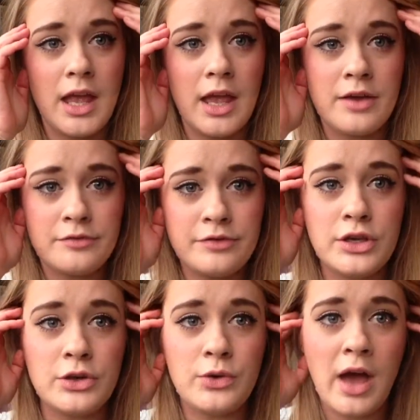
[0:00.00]
if
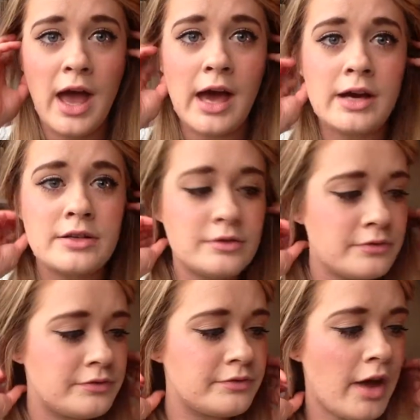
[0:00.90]
you
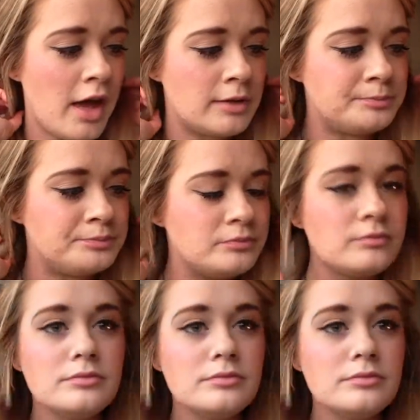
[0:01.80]
have done